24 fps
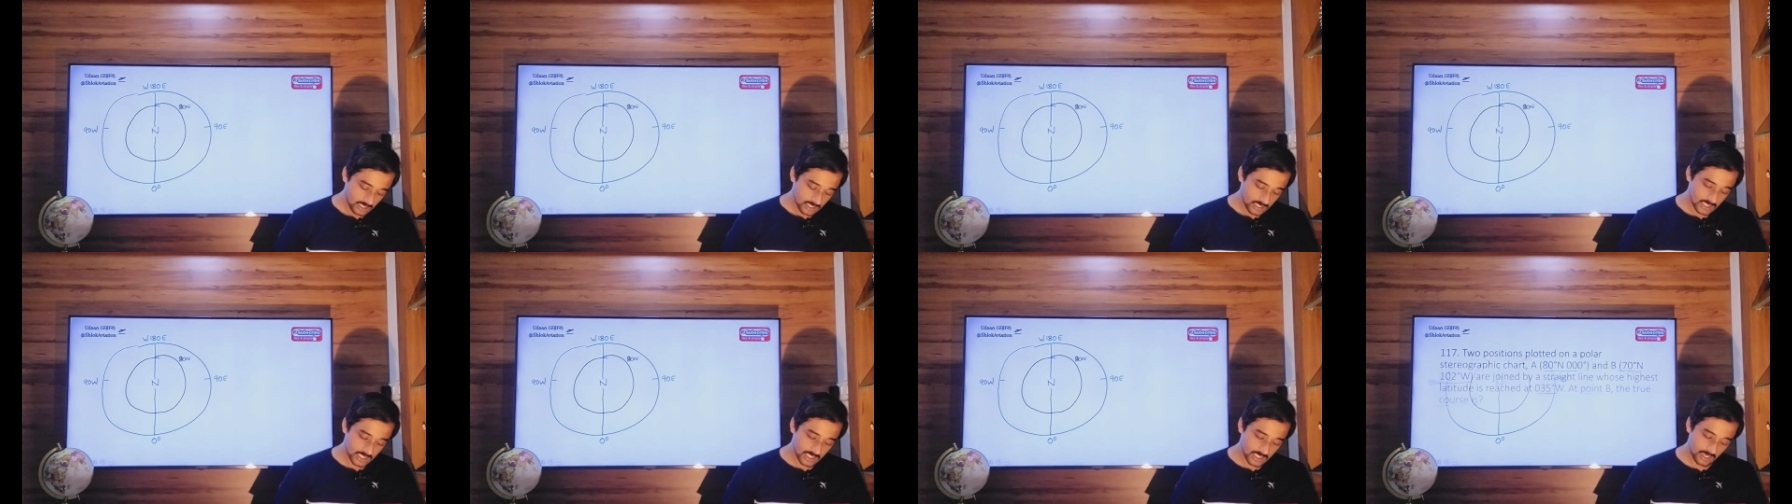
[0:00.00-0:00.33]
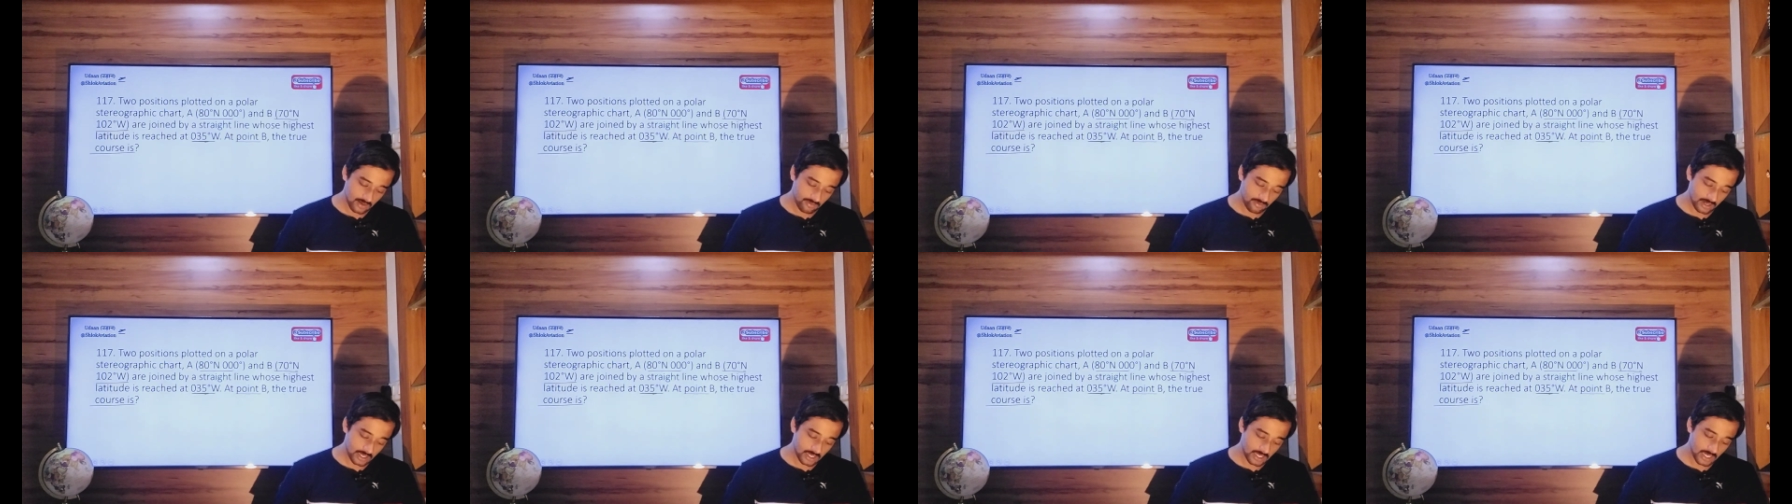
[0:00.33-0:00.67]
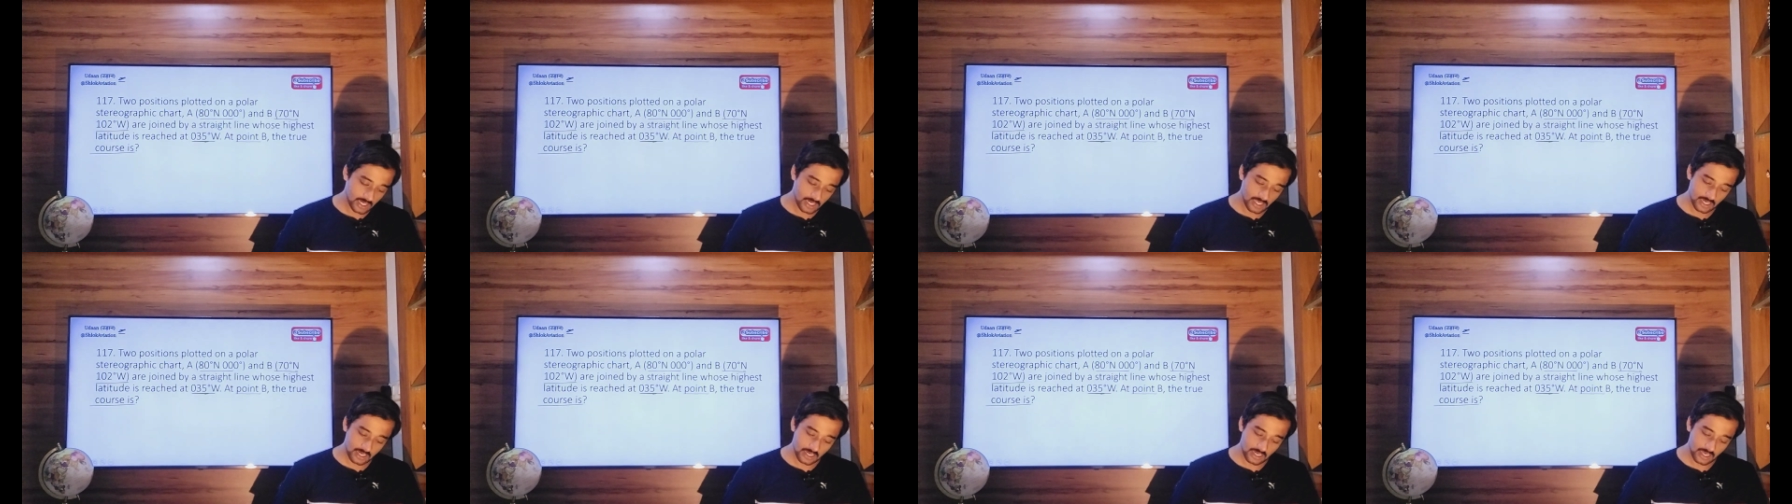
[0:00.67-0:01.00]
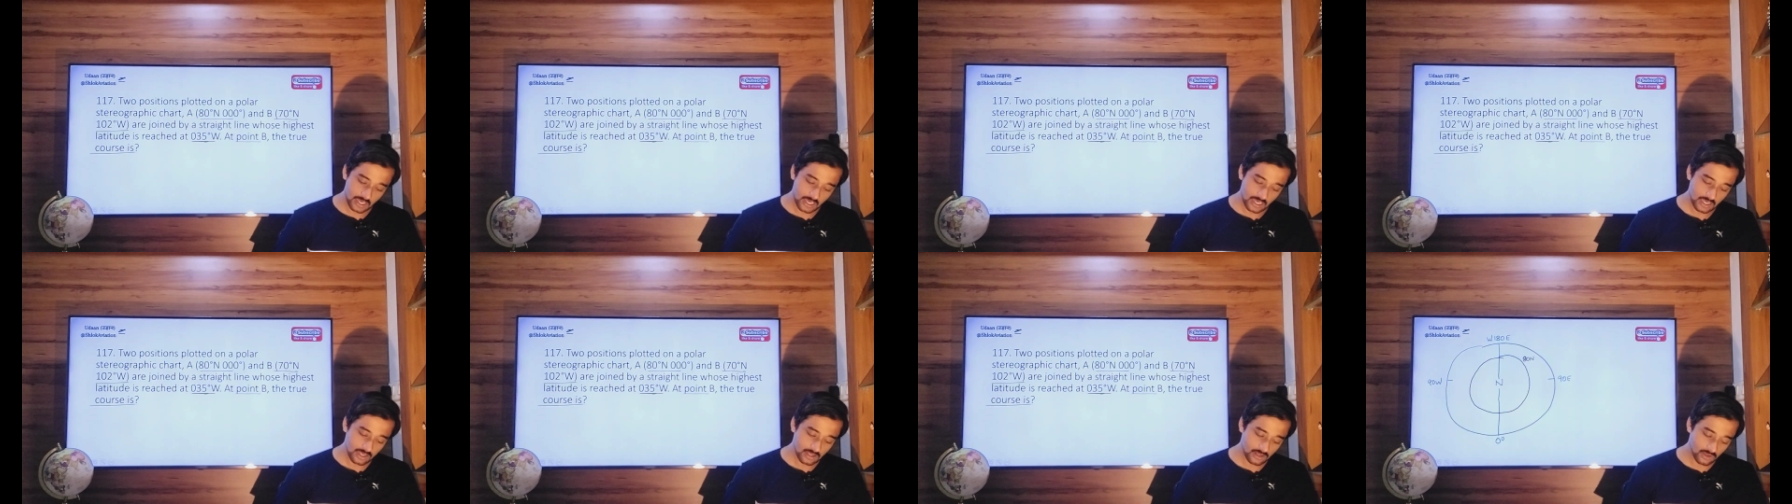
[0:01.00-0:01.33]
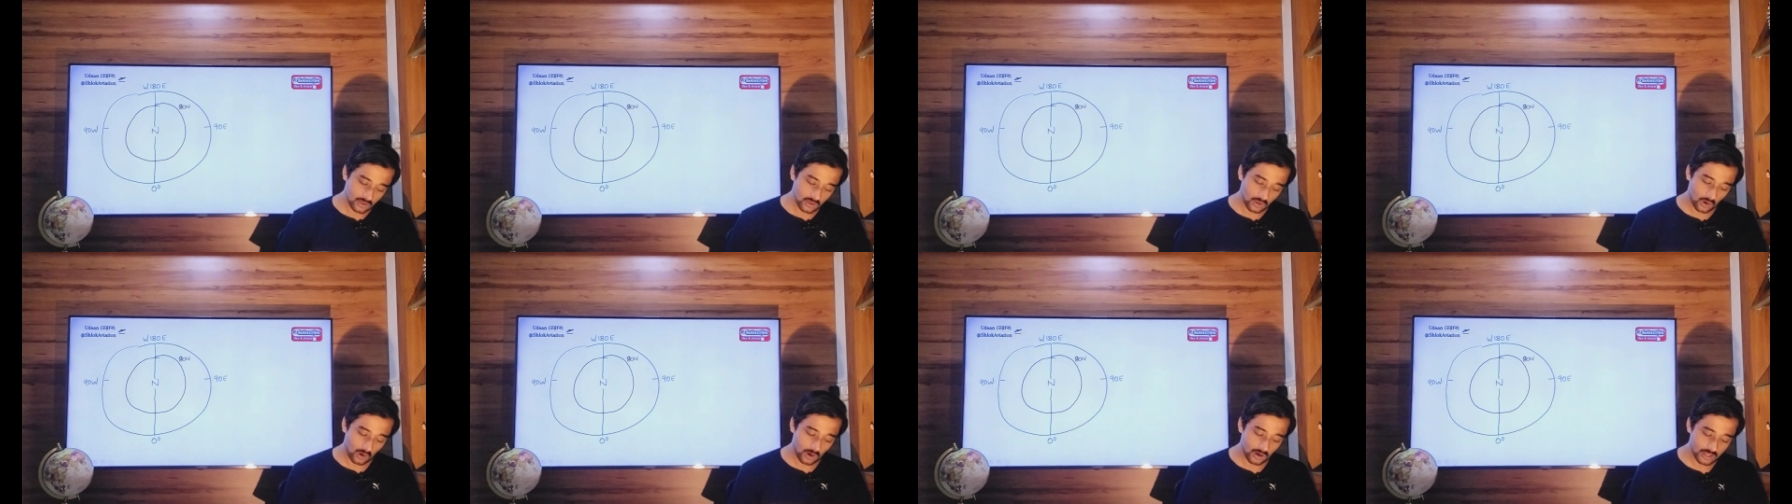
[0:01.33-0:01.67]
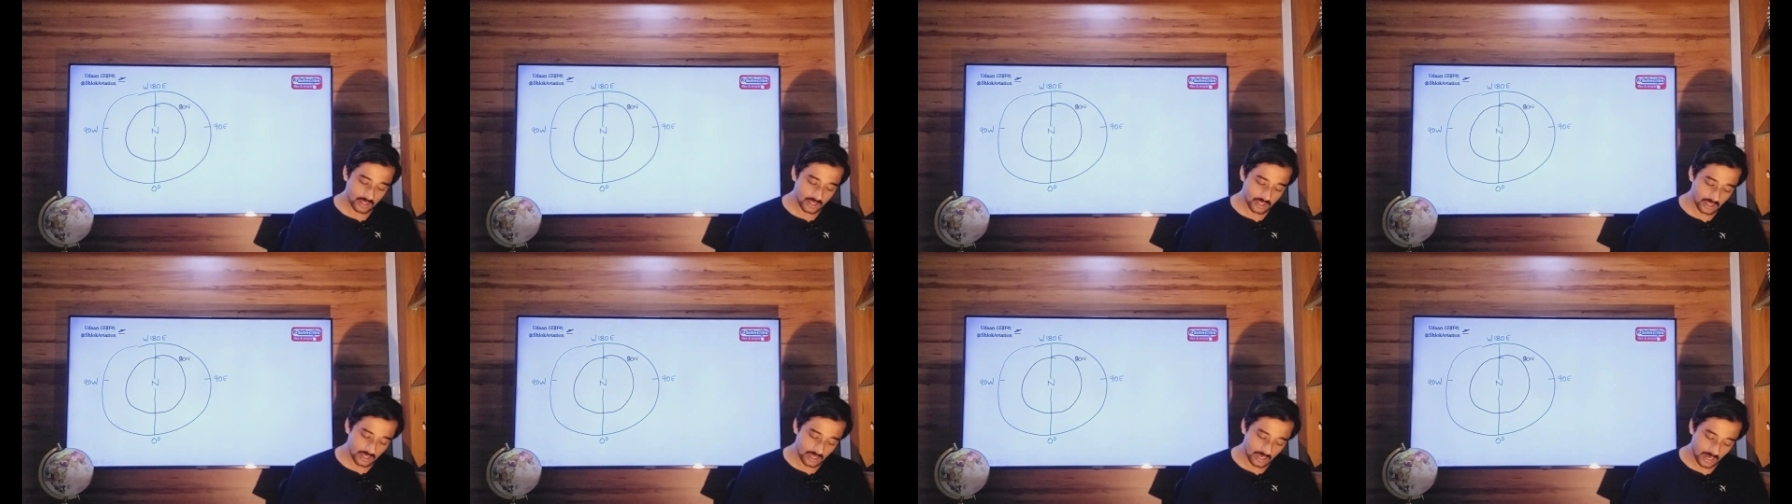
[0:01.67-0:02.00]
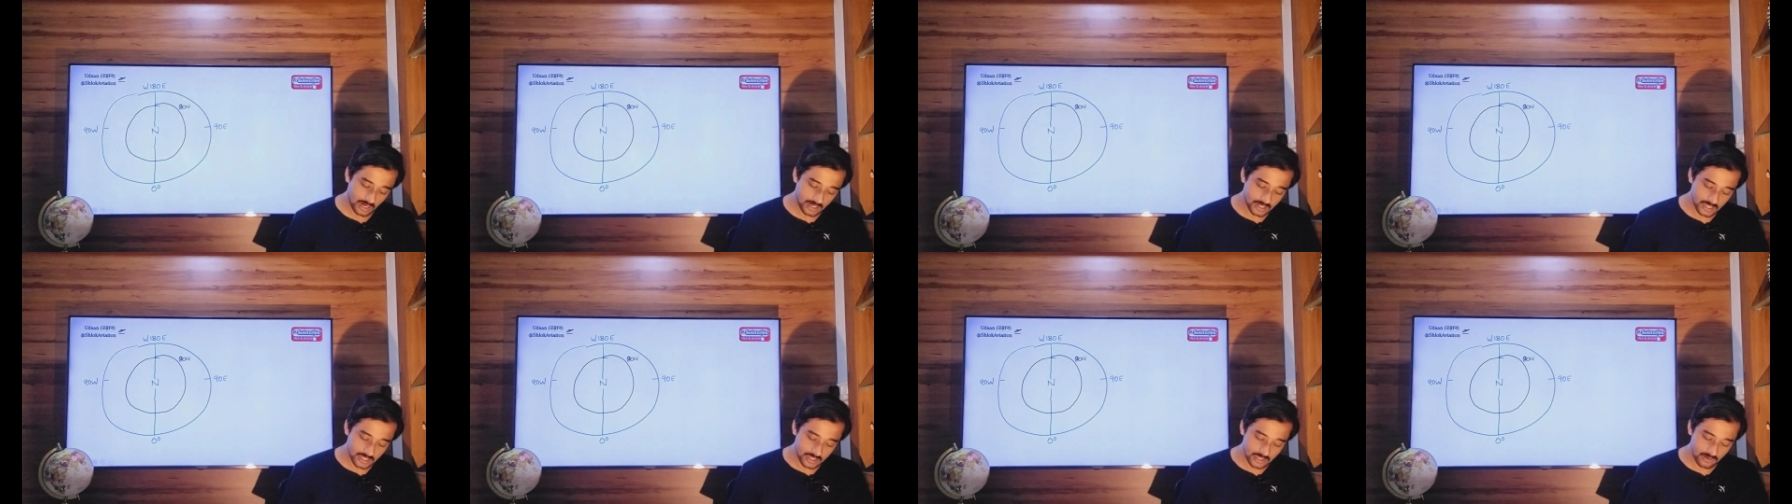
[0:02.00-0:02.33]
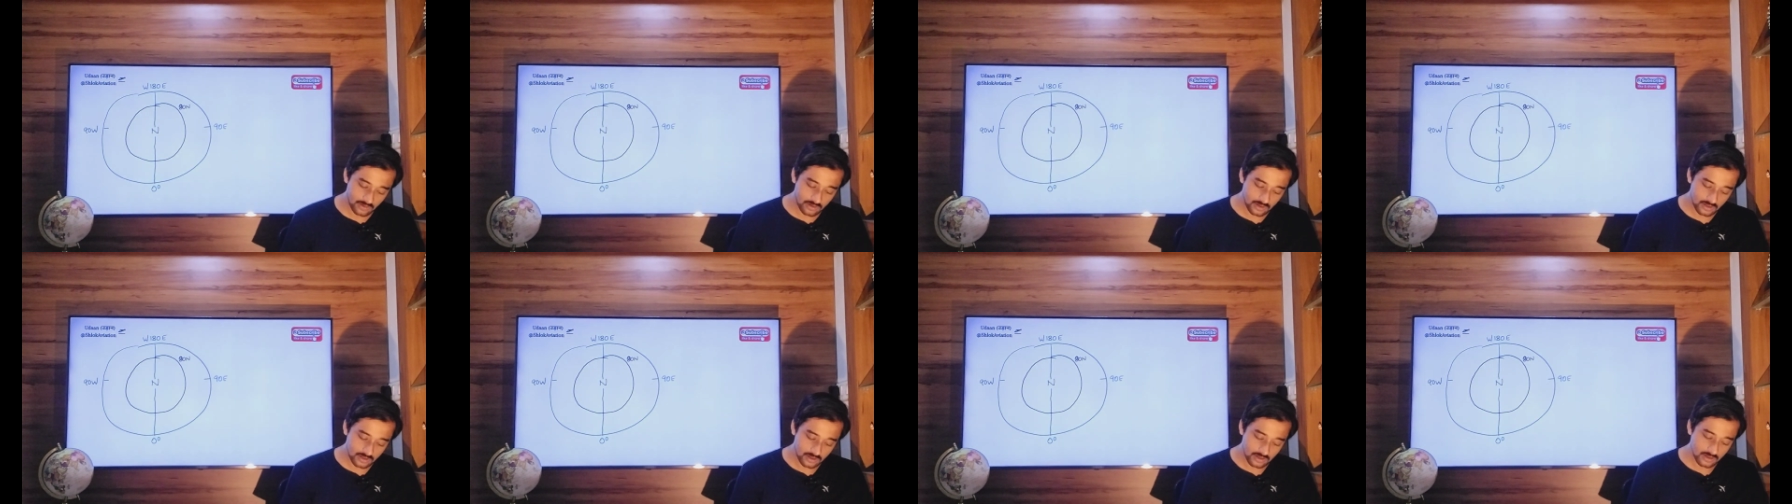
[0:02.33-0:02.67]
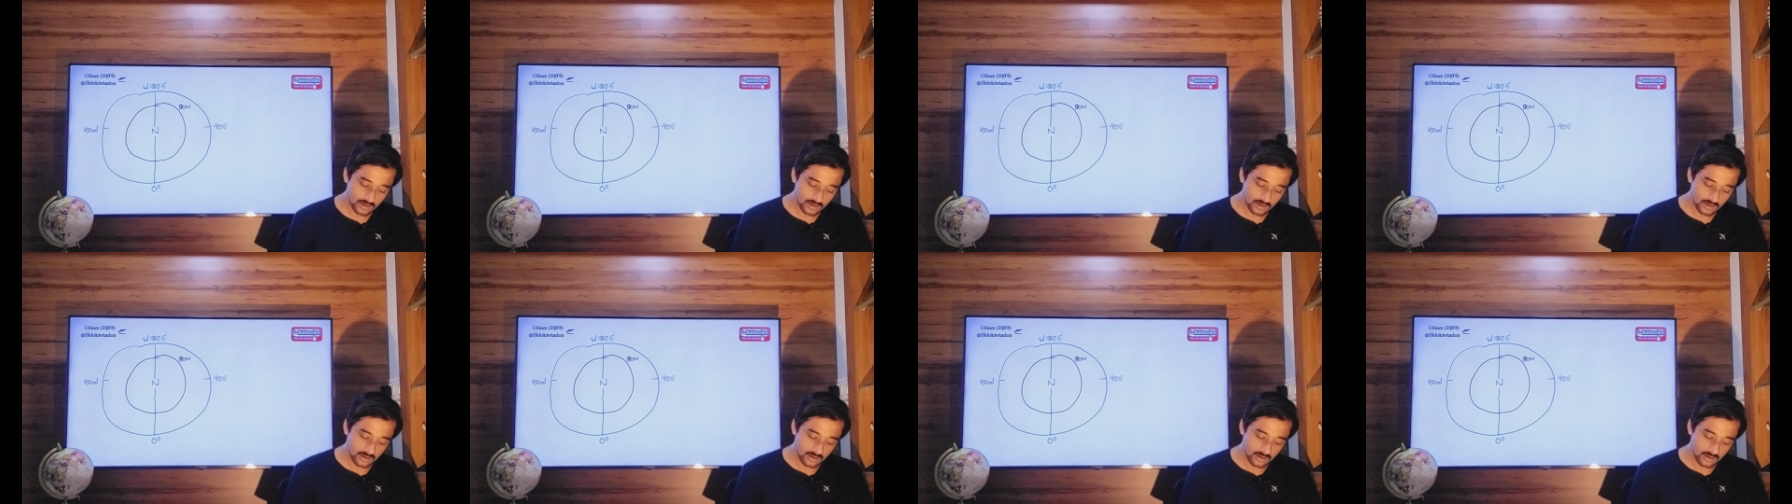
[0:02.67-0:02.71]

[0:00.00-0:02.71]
70 degree north latitude,